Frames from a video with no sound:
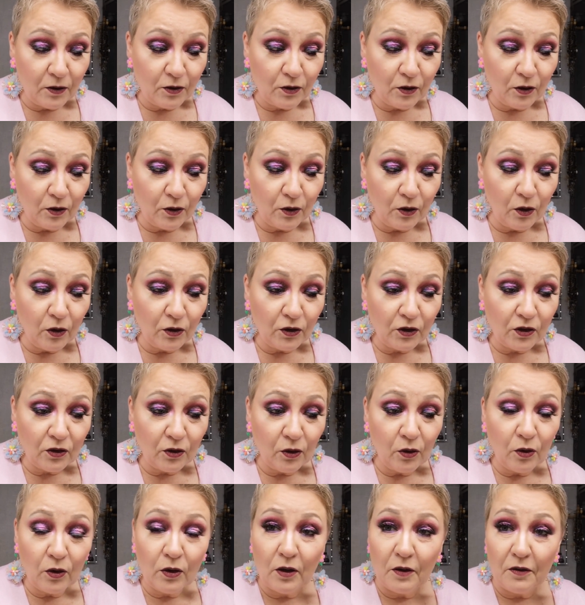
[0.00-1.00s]
So not
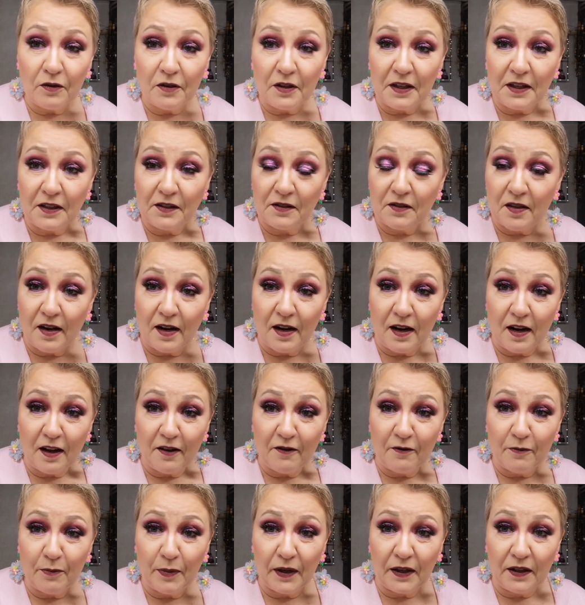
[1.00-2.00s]
all of these that I
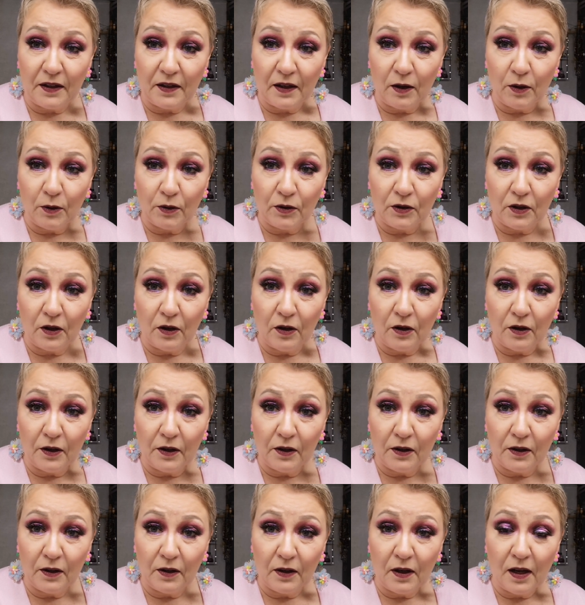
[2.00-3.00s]
have picked out
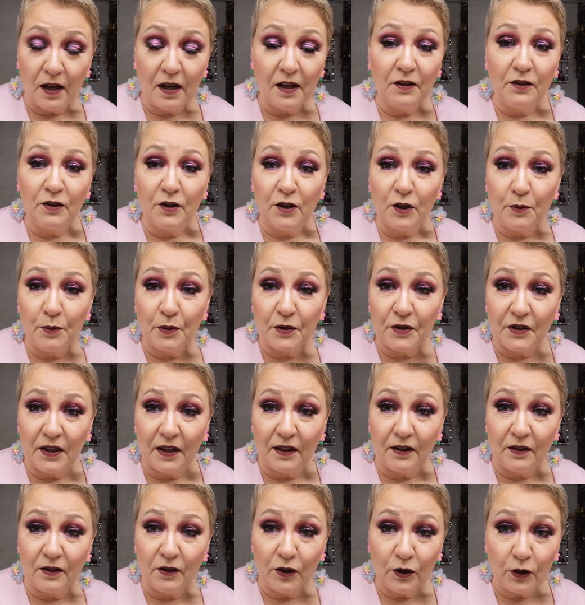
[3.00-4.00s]
are
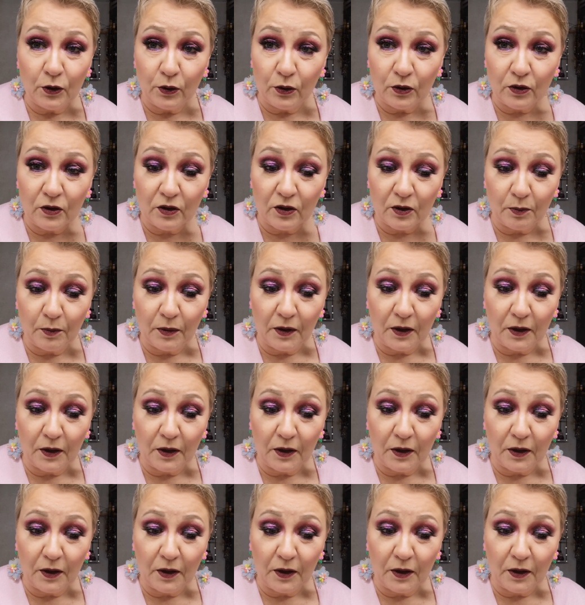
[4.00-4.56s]
100% nudes,